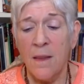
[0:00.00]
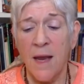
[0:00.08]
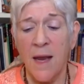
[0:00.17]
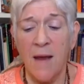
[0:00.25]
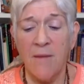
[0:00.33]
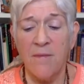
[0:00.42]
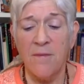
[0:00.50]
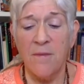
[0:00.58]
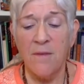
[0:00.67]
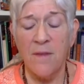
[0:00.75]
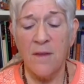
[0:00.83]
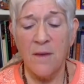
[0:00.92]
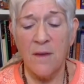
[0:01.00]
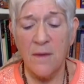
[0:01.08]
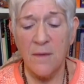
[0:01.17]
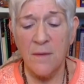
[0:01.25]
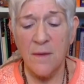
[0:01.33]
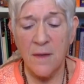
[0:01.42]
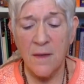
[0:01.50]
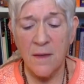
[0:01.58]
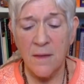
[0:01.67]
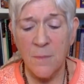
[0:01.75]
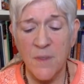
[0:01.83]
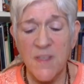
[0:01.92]
They have
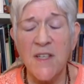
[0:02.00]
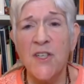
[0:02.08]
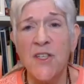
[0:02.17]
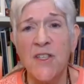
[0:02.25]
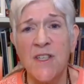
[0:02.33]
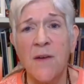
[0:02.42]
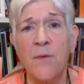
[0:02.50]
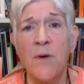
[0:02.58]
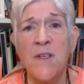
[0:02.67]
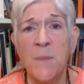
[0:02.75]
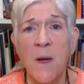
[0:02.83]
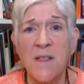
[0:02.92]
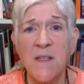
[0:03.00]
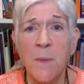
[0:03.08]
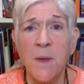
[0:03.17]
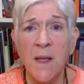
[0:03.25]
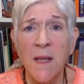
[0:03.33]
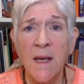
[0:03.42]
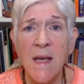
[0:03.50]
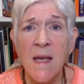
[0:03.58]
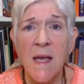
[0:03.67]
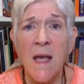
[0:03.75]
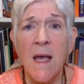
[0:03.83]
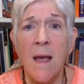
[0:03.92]
positions of
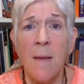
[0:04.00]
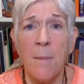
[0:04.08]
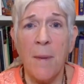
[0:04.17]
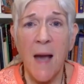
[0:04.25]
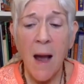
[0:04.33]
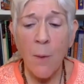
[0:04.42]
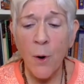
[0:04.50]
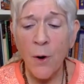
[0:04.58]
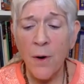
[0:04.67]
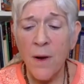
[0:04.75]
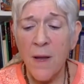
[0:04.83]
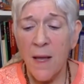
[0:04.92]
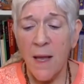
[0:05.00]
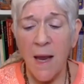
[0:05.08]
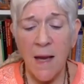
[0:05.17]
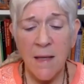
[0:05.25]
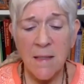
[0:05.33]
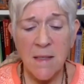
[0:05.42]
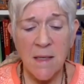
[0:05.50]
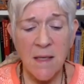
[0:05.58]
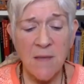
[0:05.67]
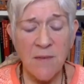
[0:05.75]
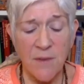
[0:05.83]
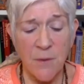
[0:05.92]
responsibility, power, and
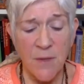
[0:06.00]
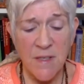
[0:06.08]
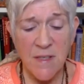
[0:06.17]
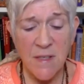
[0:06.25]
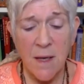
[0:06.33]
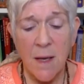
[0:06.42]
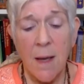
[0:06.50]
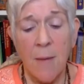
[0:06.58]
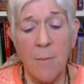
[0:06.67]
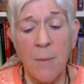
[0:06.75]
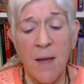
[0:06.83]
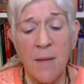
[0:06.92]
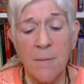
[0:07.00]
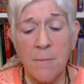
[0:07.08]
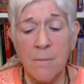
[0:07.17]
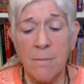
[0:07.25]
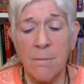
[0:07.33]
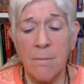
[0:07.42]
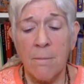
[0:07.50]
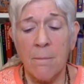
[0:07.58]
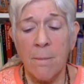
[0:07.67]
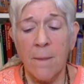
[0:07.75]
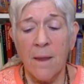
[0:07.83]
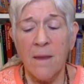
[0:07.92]
influence. But
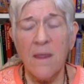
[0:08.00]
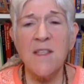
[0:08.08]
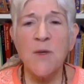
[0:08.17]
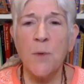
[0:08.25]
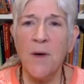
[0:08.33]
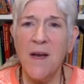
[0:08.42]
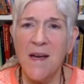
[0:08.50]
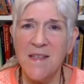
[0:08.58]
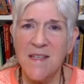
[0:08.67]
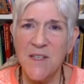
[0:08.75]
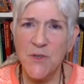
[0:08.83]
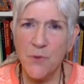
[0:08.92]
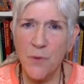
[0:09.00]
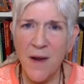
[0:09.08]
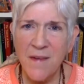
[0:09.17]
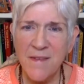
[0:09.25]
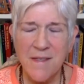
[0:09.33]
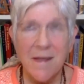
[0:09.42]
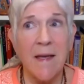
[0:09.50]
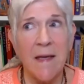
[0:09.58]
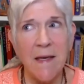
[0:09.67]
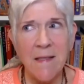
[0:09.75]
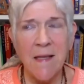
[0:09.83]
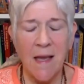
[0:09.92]
this creates stress,
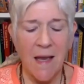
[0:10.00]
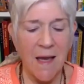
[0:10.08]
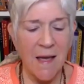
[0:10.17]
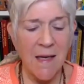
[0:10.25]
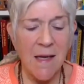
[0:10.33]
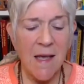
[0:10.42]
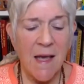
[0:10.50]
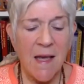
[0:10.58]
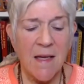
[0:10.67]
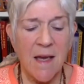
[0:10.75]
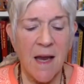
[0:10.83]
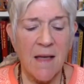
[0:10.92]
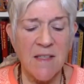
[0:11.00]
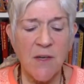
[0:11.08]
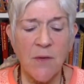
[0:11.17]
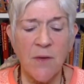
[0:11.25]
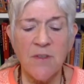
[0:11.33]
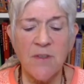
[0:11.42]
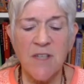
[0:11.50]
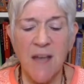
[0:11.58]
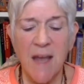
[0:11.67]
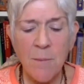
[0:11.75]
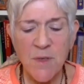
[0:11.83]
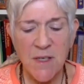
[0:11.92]
heat in the head. And so they're
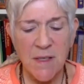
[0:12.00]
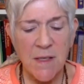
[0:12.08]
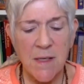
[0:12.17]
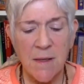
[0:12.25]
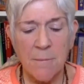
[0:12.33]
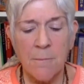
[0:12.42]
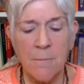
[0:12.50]
tempted